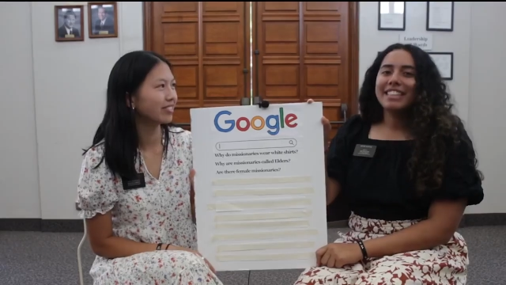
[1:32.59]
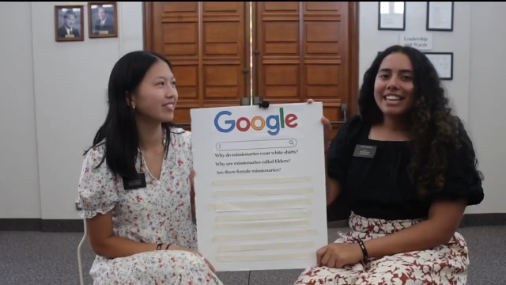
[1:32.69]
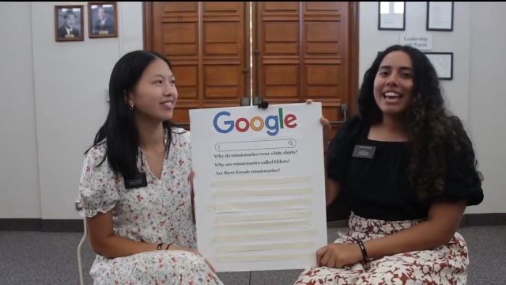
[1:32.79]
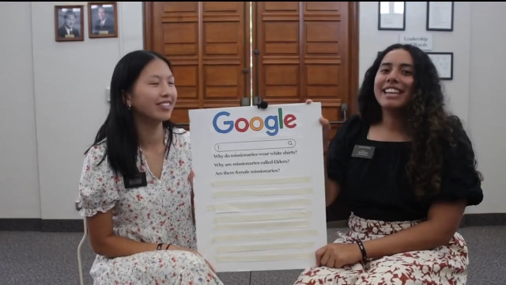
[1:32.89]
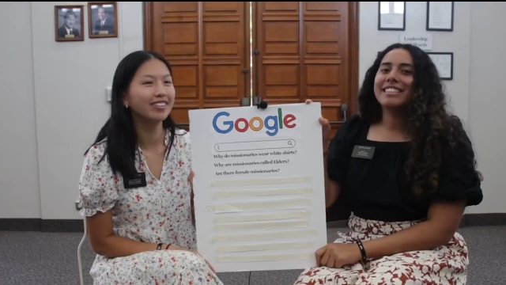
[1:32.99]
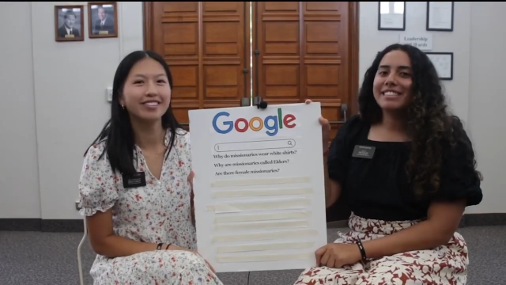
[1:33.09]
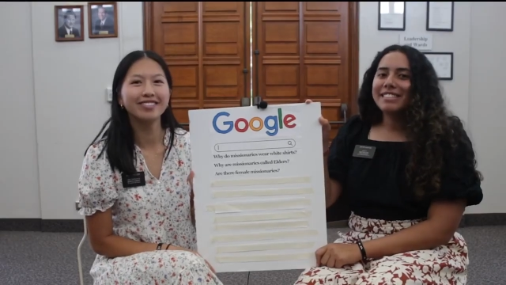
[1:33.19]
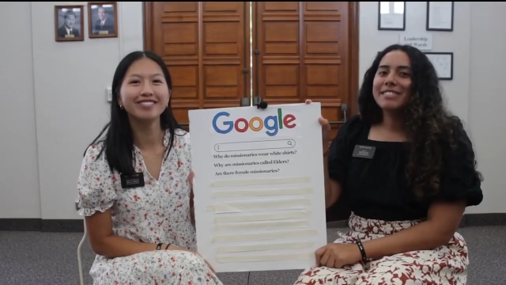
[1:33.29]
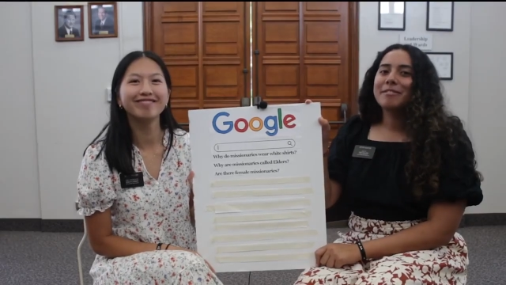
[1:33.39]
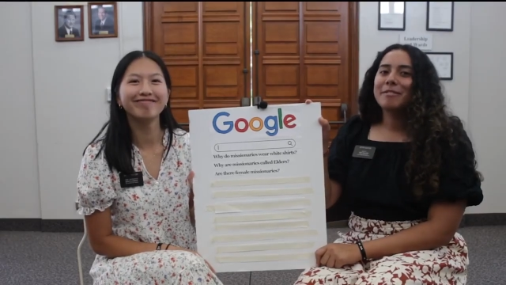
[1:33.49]

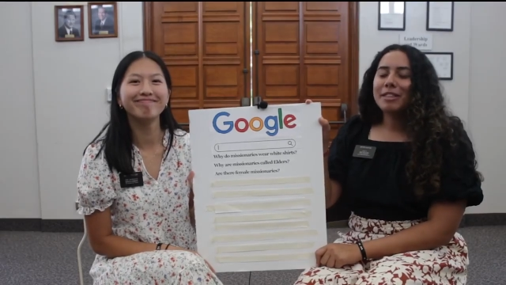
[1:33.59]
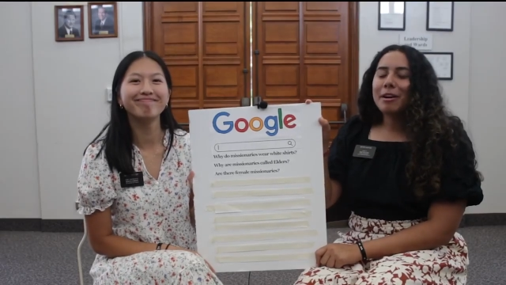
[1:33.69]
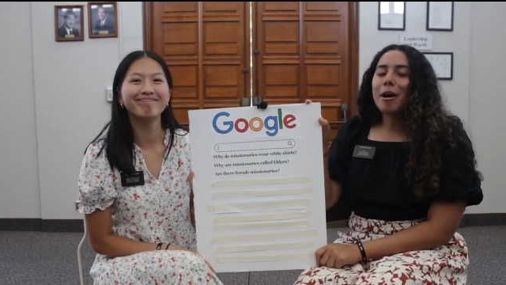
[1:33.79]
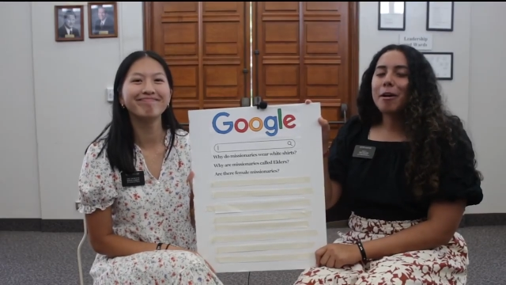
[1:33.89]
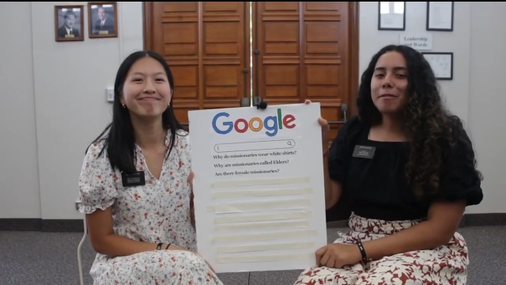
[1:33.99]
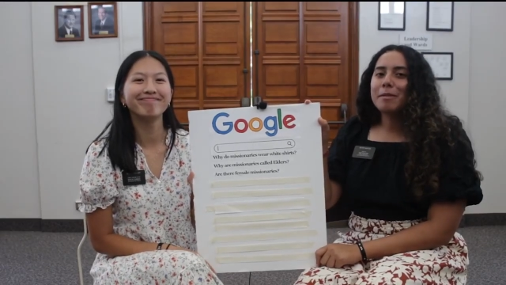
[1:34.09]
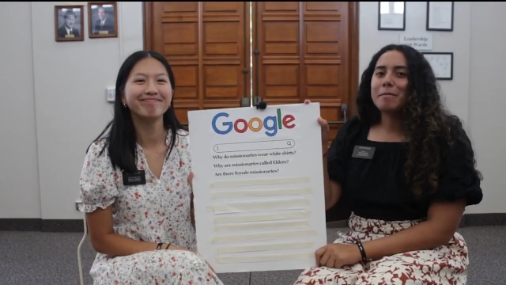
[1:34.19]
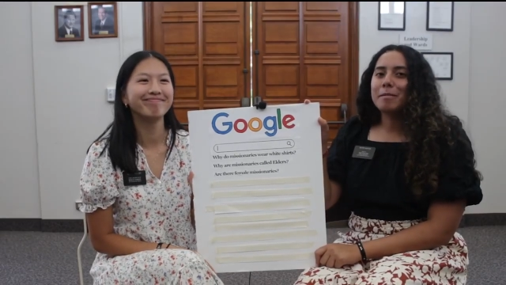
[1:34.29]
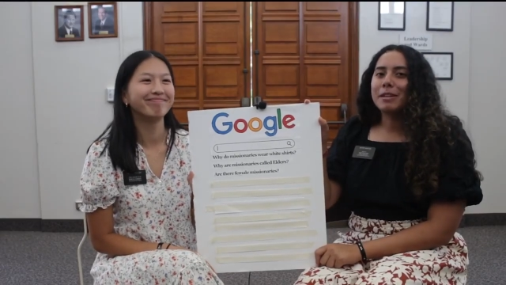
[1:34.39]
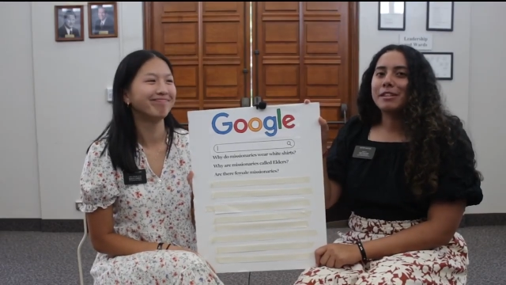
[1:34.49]
Speaker 1: Yes, there are
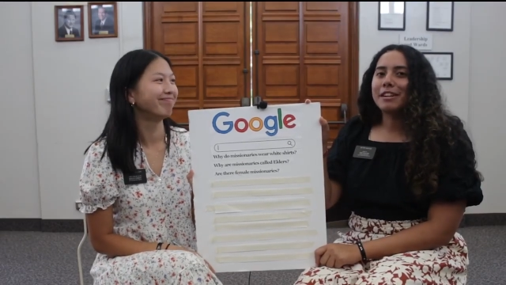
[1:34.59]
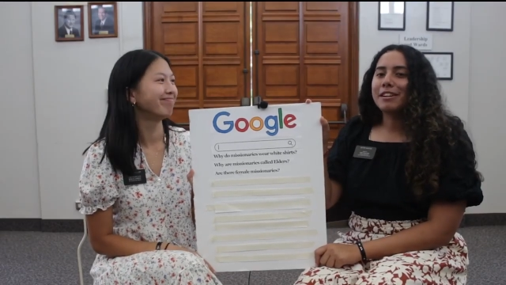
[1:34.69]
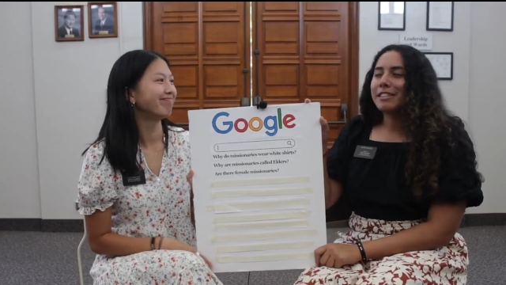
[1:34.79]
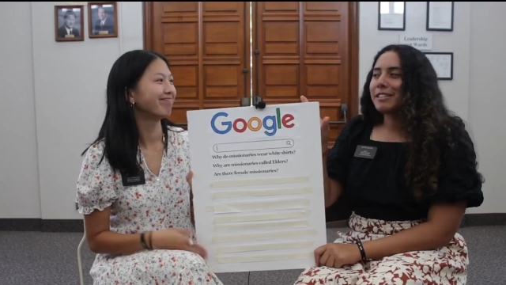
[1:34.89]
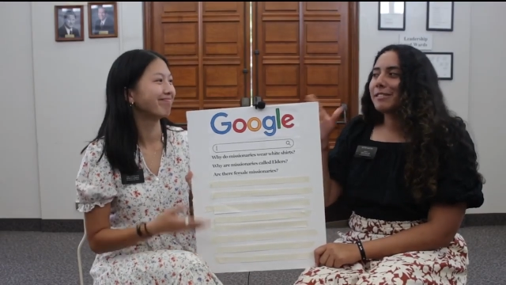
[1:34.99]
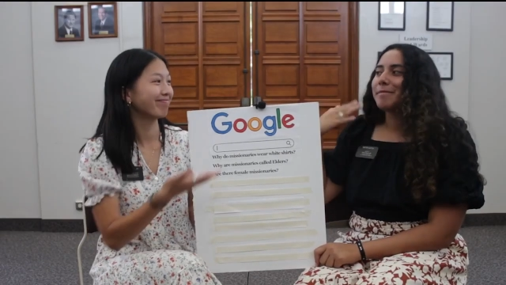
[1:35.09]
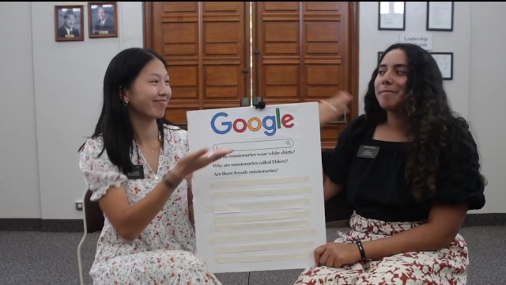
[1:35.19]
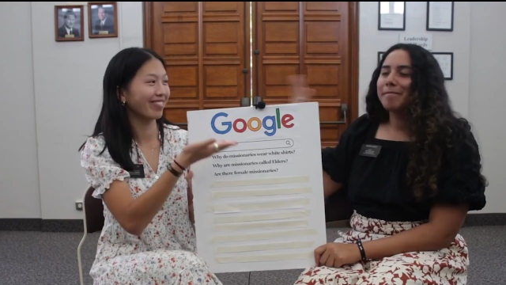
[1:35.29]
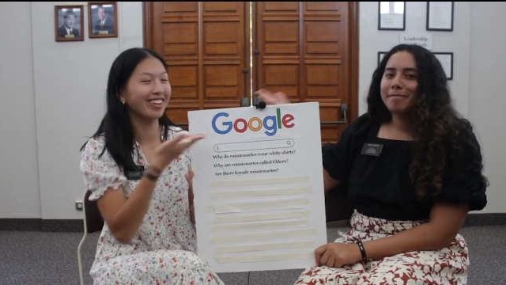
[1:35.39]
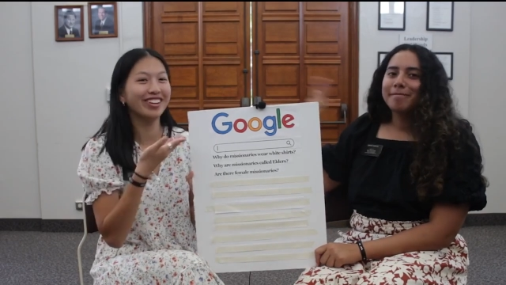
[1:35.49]
female missionaries.
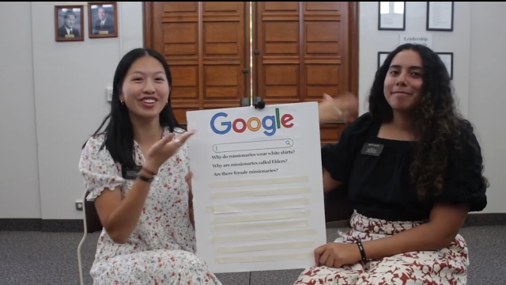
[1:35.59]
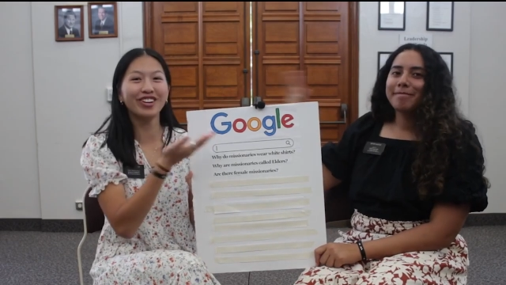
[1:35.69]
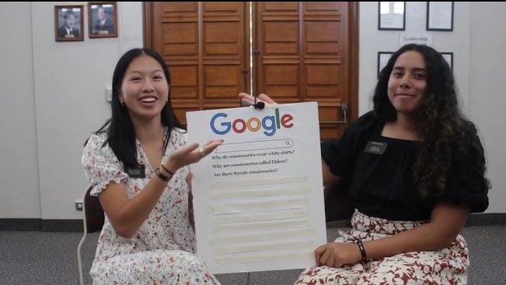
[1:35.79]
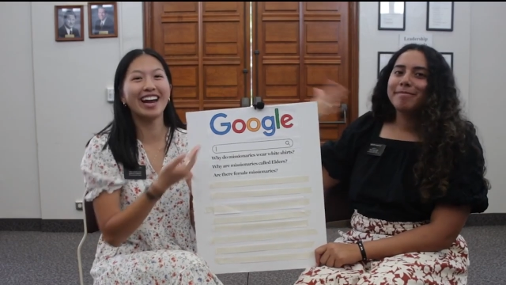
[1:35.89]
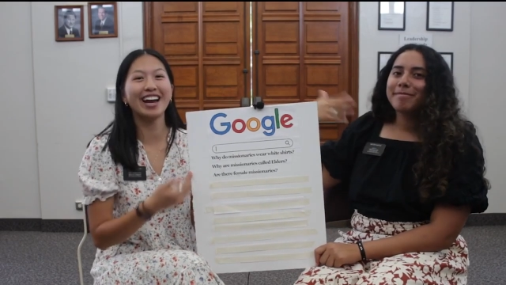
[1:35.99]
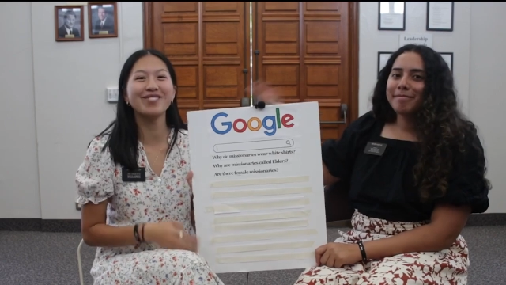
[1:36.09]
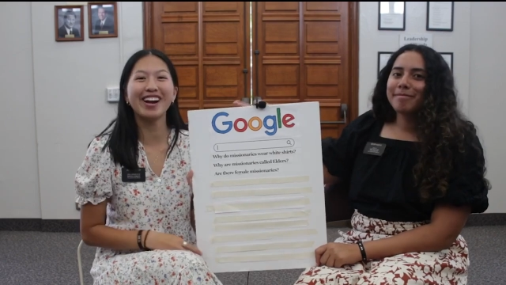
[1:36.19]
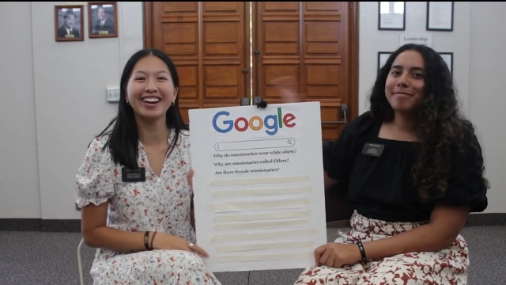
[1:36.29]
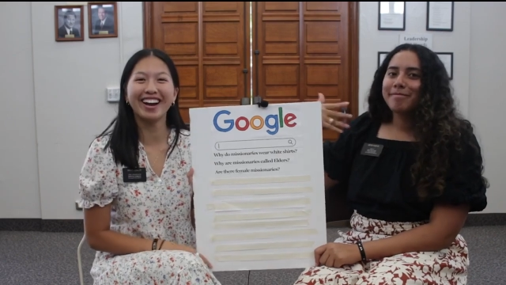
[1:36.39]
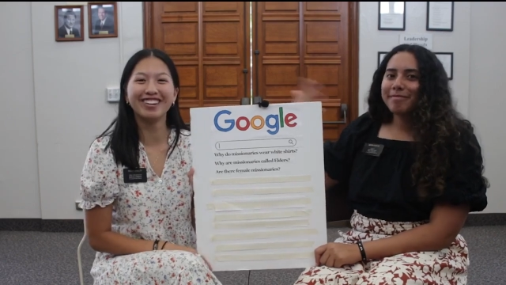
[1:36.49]
You're looking at them
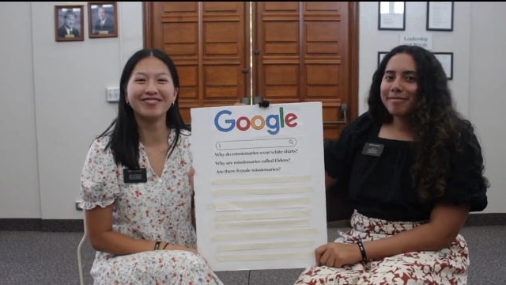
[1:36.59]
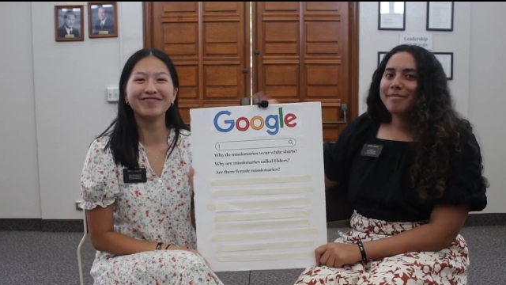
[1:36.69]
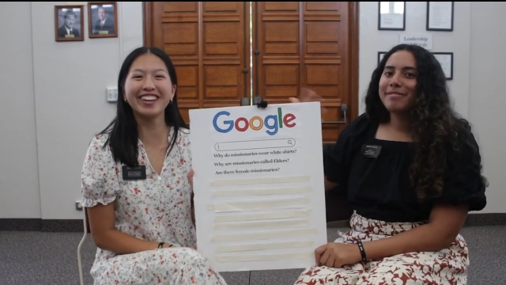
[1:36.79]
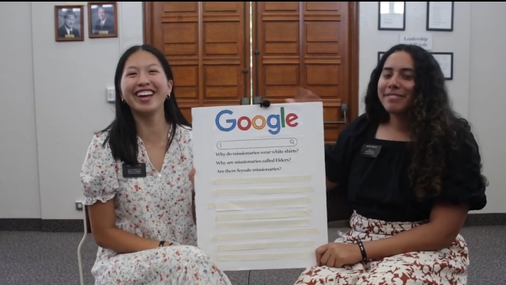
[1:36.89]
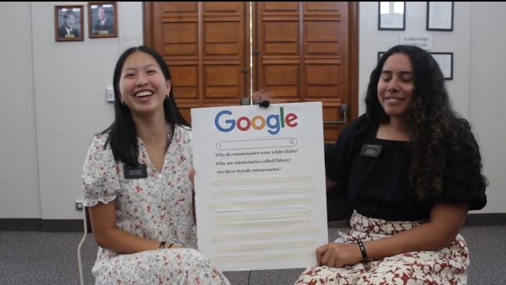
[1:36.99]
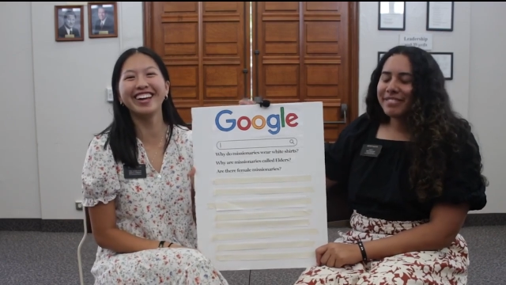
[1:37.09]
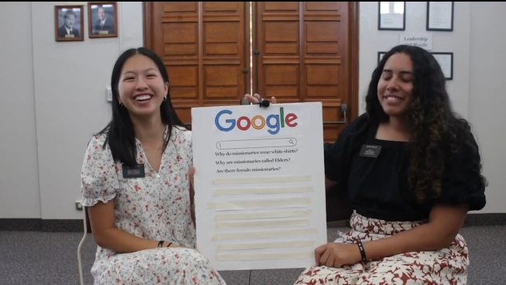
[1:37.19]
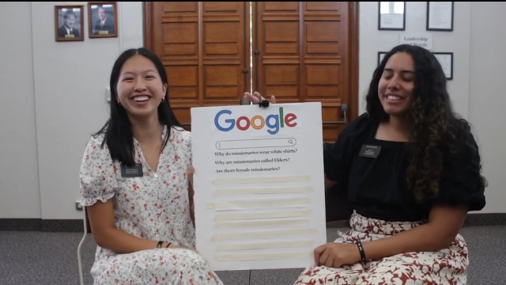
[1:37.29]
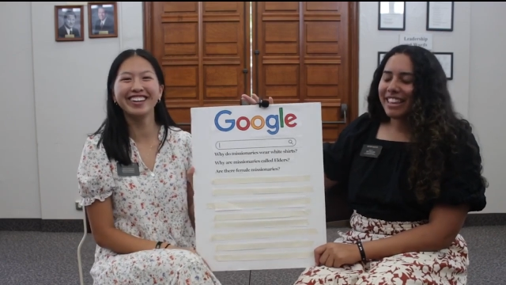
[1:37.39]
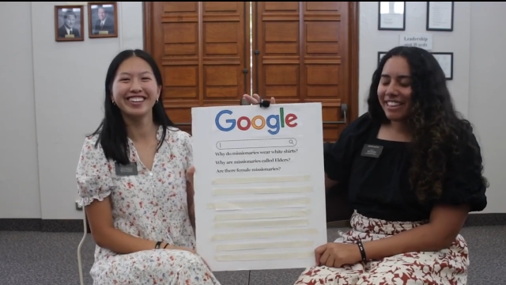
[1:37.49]
right now. Thank
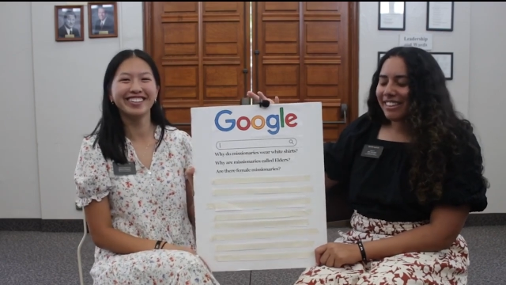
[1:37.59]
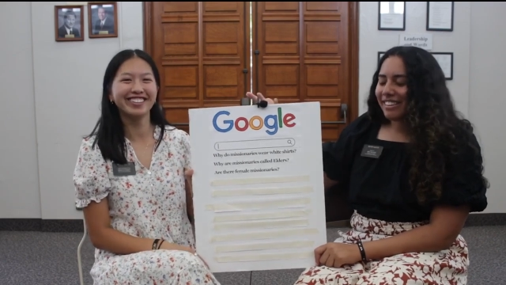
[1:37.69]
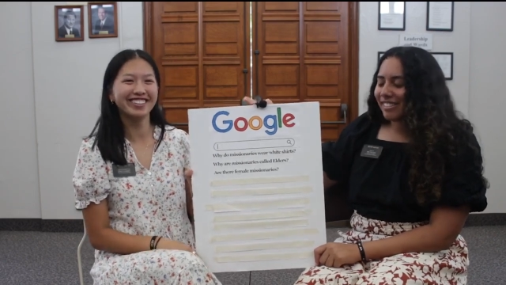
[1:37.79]
you.